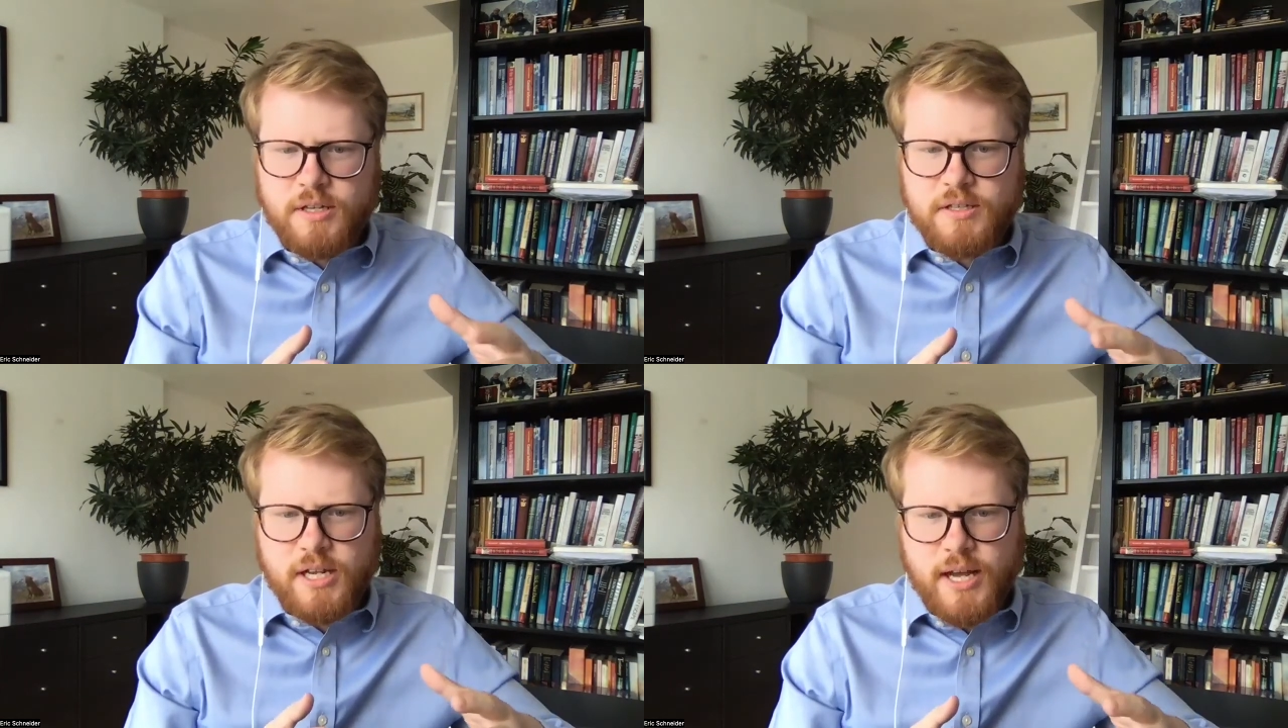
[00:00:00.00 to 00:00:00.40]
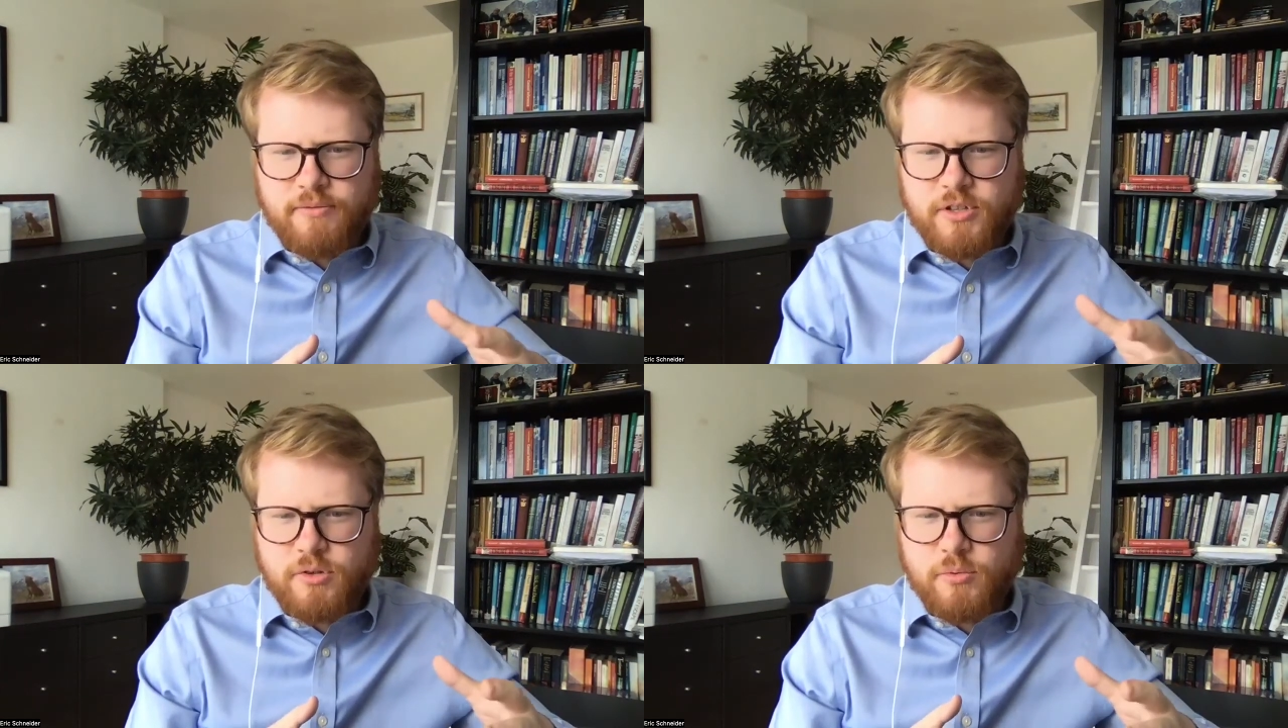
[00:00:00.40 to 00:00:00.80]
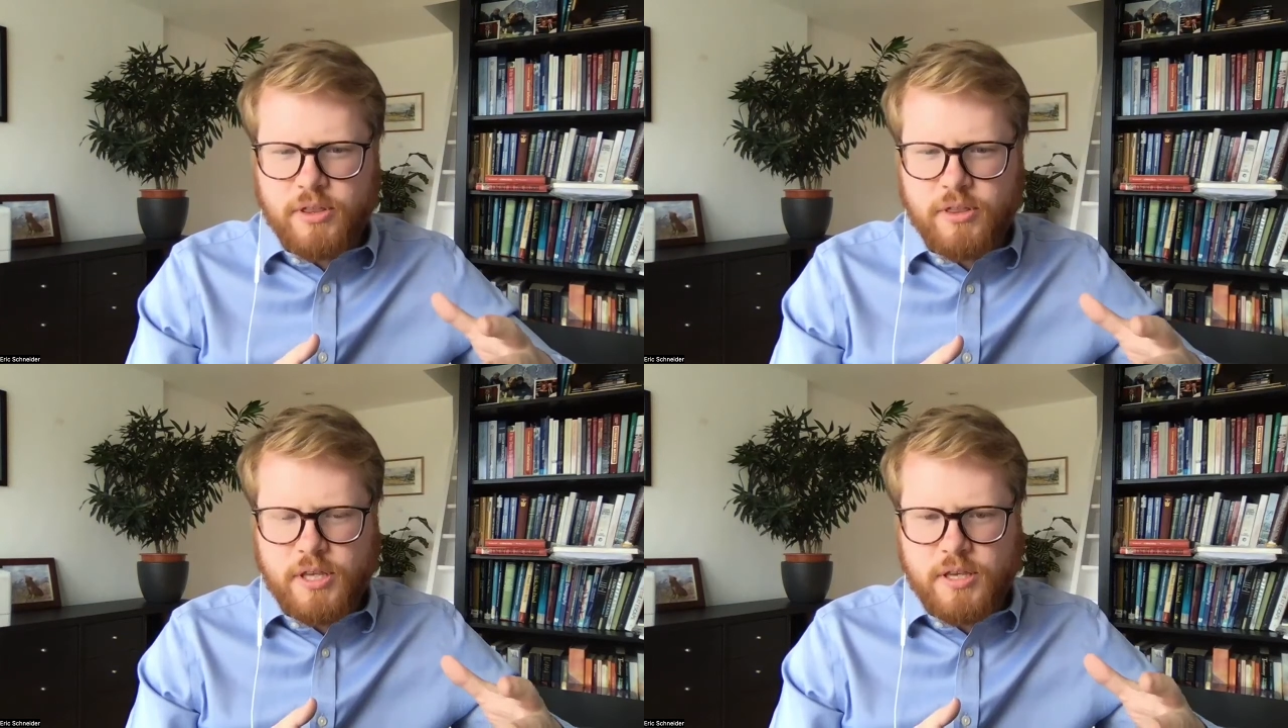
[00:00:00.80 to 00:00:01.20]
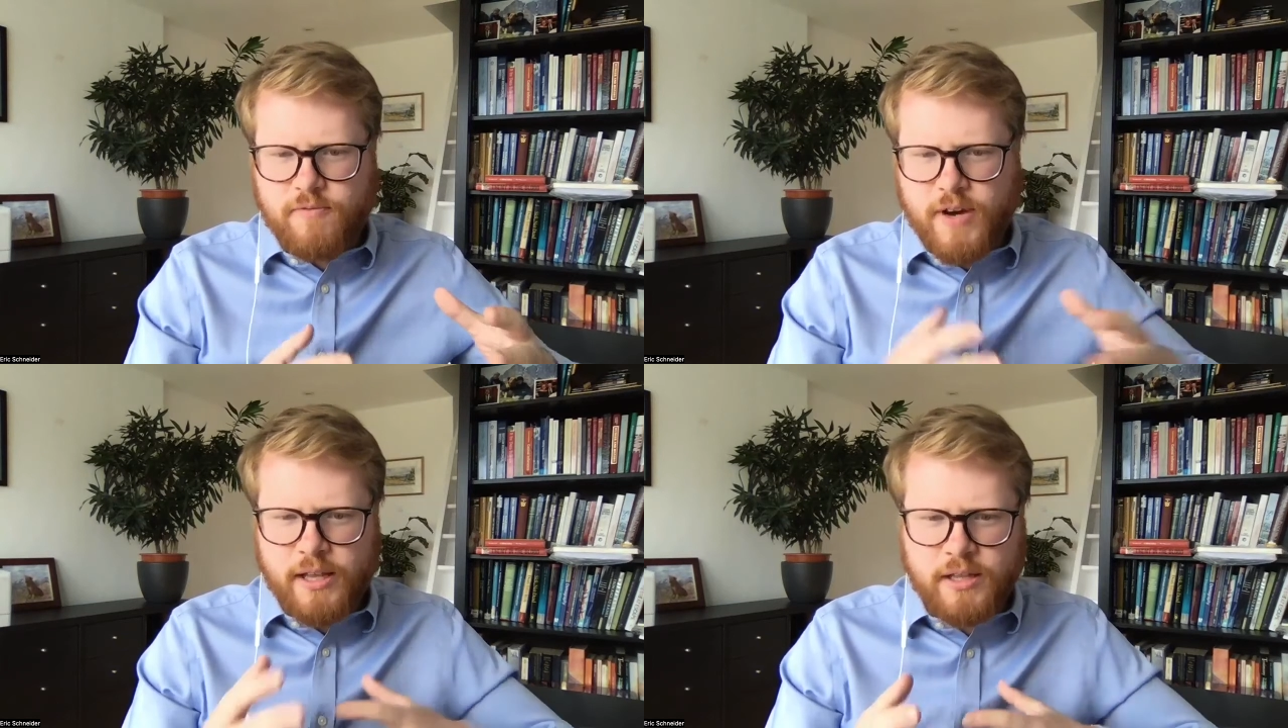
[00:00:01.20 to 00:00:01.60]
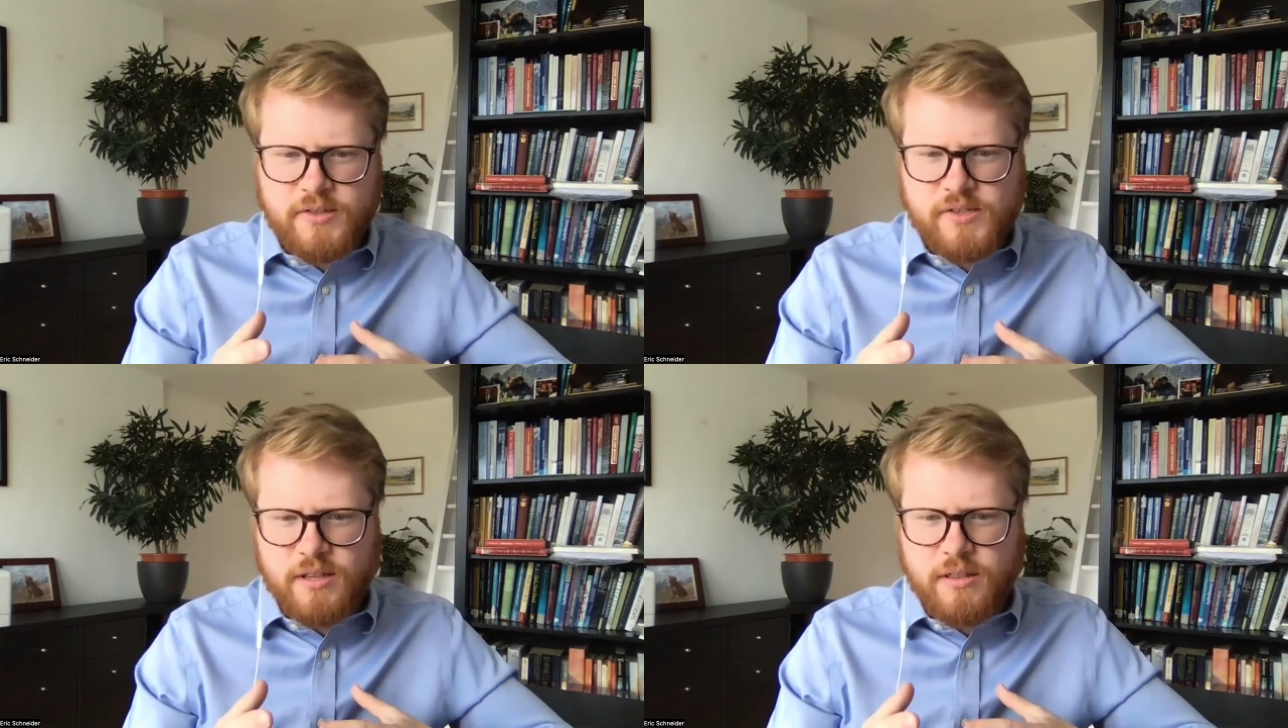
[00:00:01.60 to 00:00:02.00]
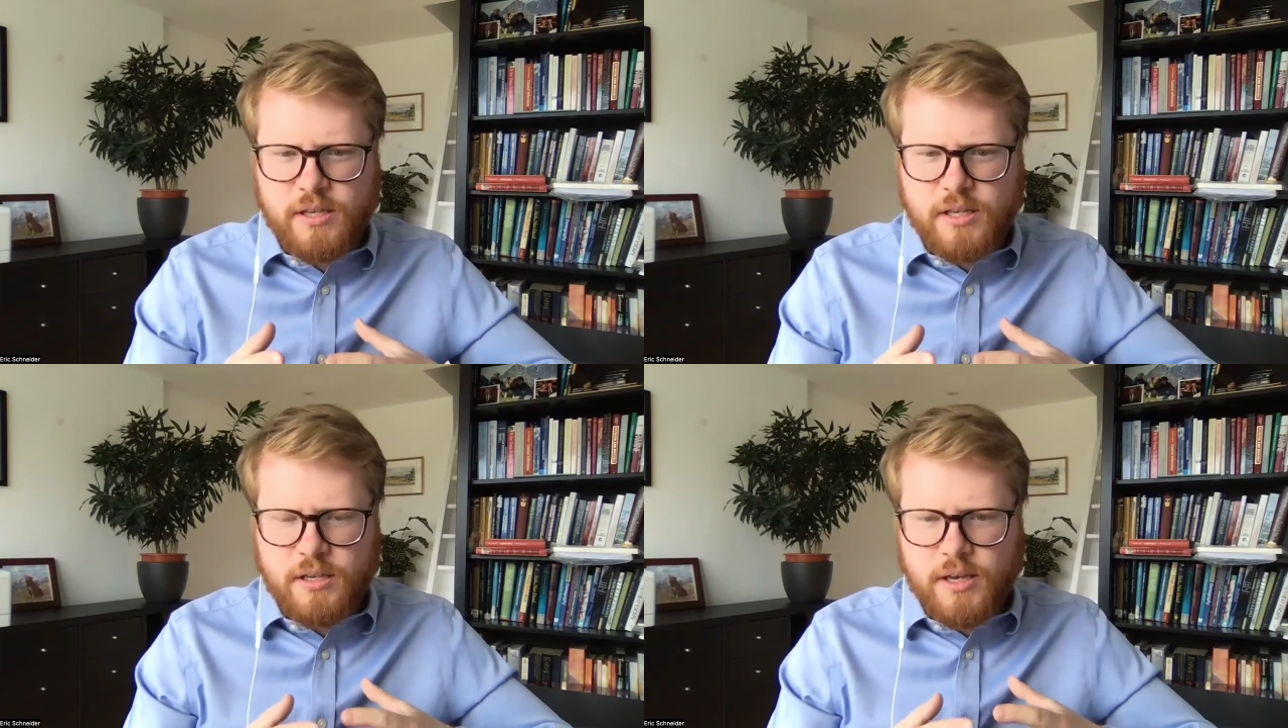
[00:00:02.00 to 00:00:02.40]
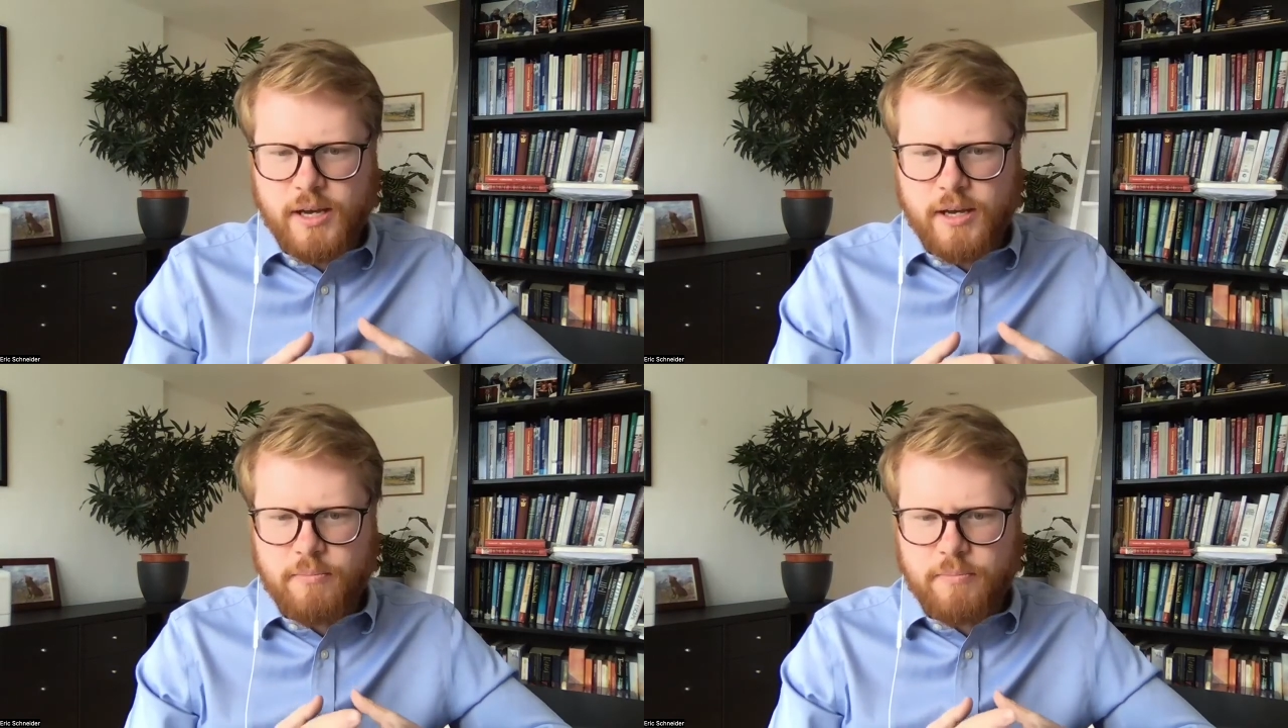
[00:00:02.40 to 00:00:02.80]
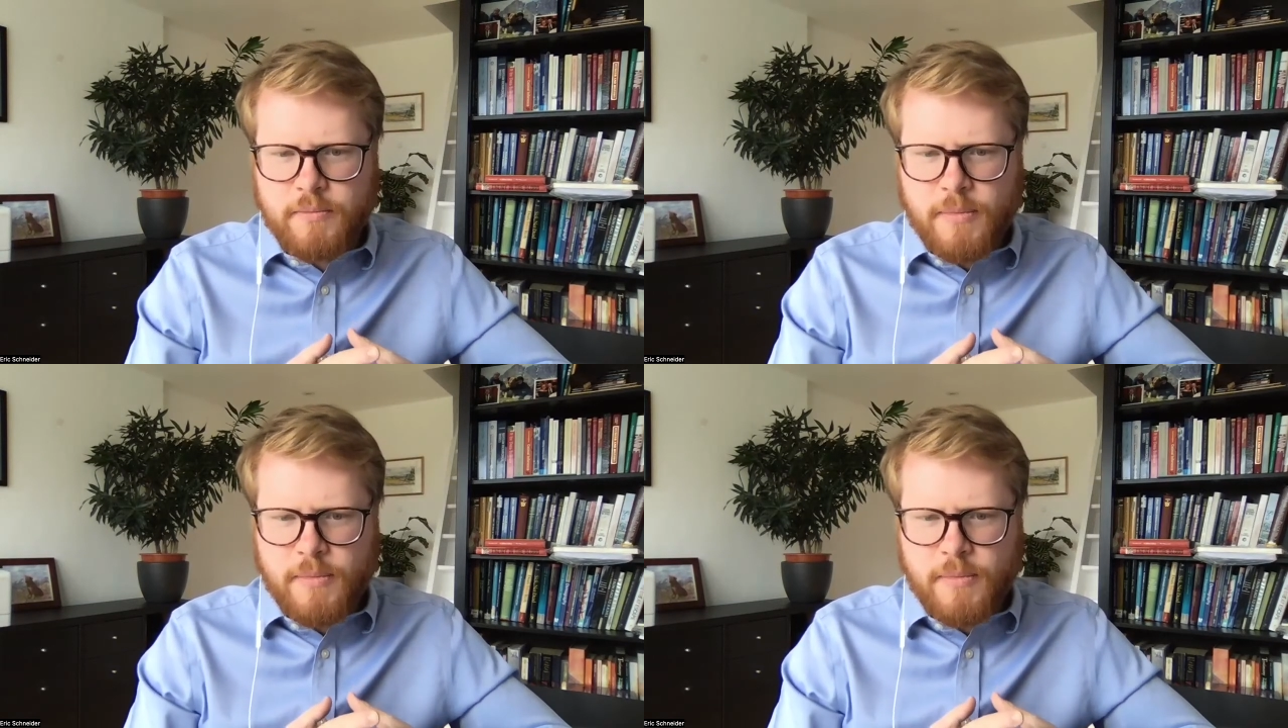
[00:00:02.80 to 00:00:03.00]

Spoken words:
Did it have to do with the violence and the kind